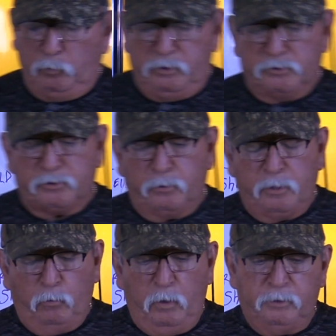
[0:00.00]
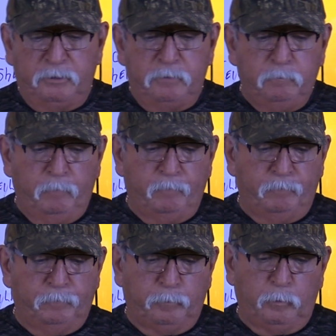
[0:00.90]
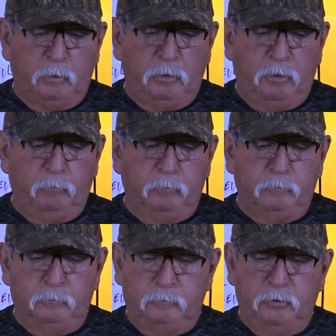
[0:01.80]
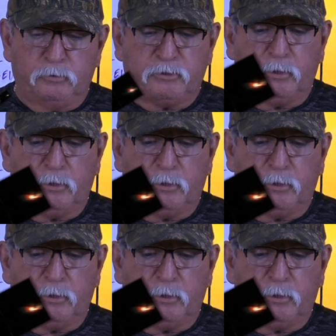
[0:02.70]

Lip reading: when you start out welding, you're